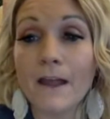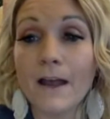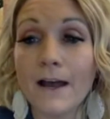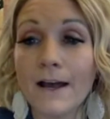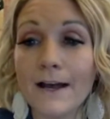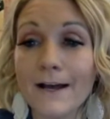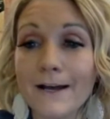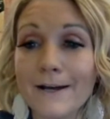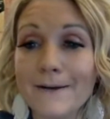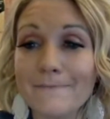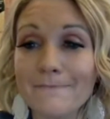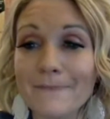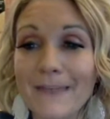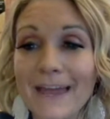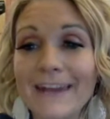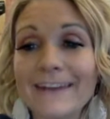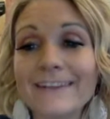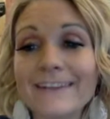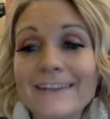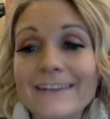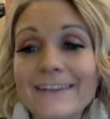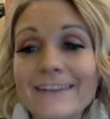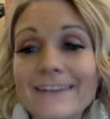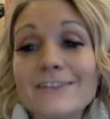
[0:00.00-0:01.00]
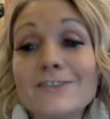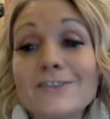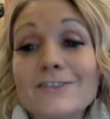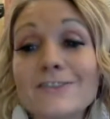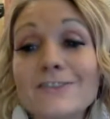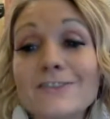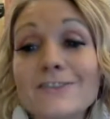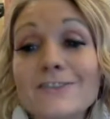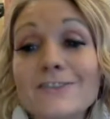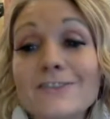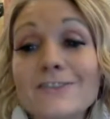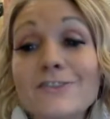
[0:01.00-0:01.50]
And
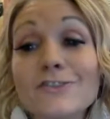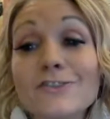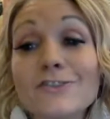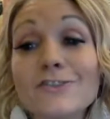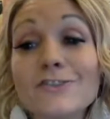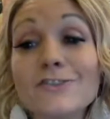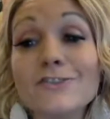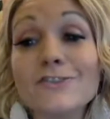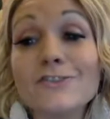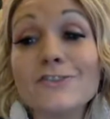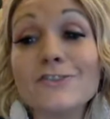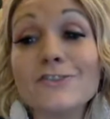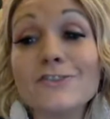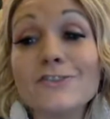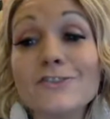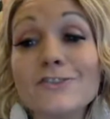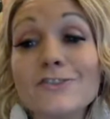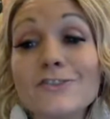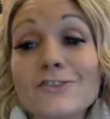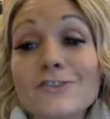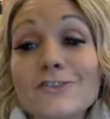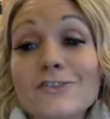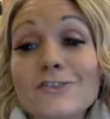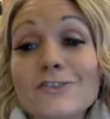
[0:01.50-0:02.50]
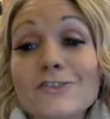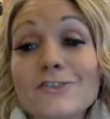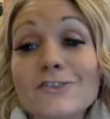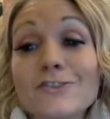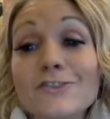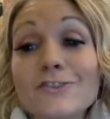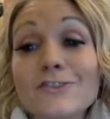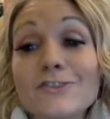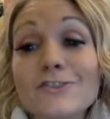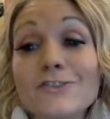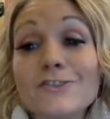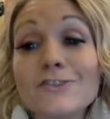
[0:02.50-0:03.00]
super recommended.
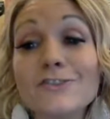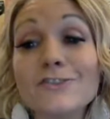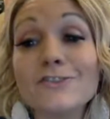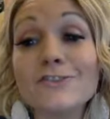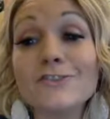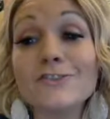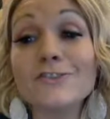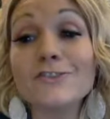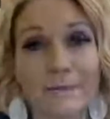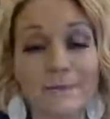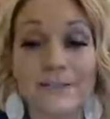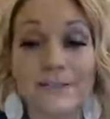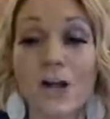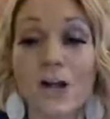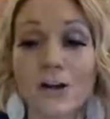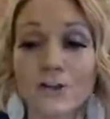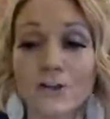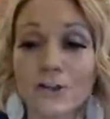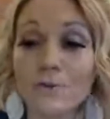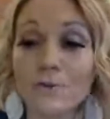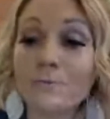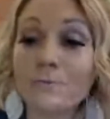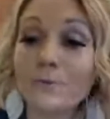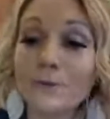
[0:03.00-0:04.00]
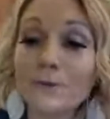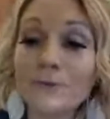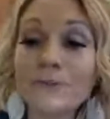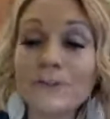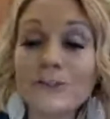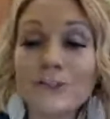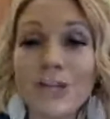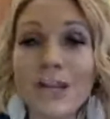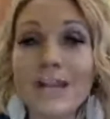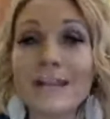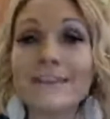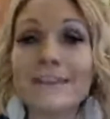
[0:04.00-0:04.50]
Super recommended. Dr. Bruce
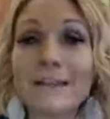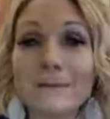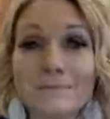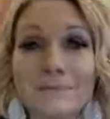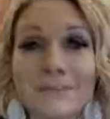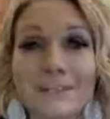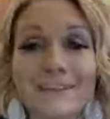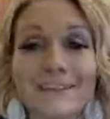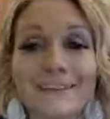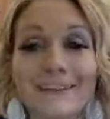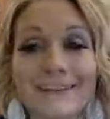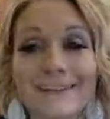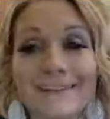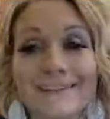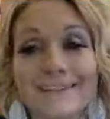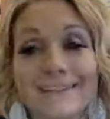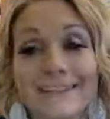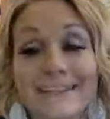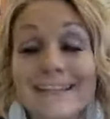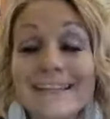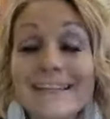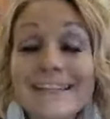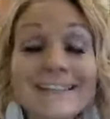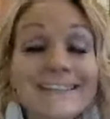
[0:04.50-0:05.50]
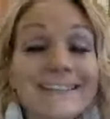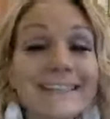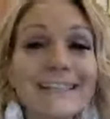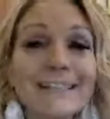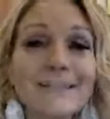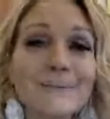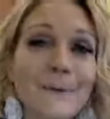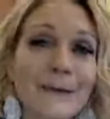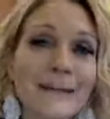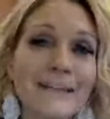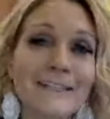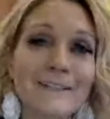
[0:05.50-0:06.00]
J. Lipton is the
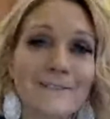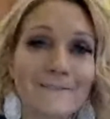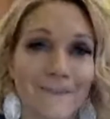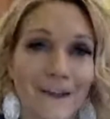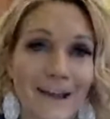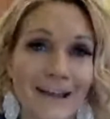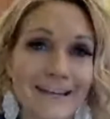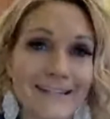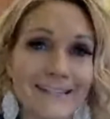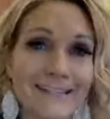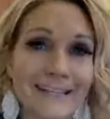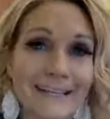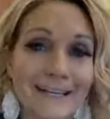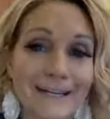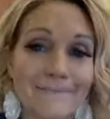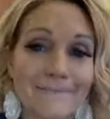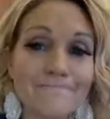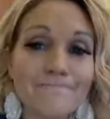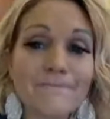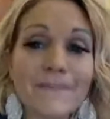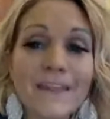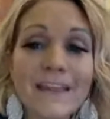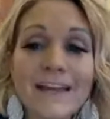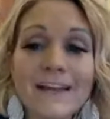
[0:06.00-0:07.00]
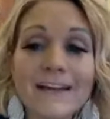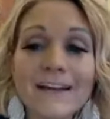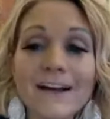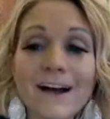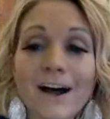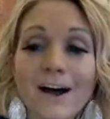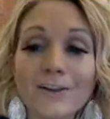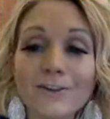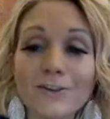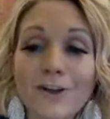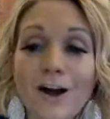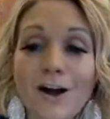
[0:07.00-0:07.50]
easiest way to find him,
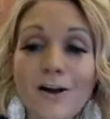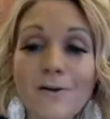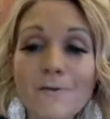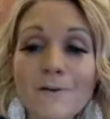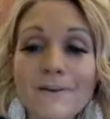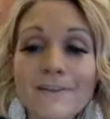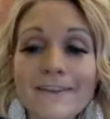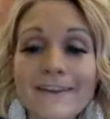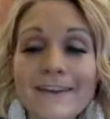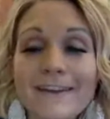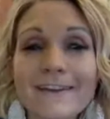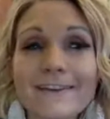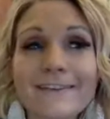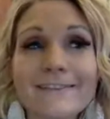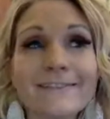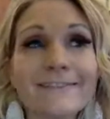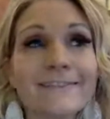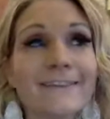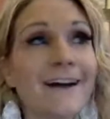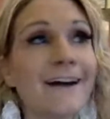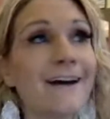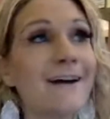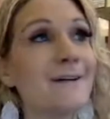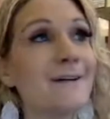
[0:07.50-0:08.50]
along with his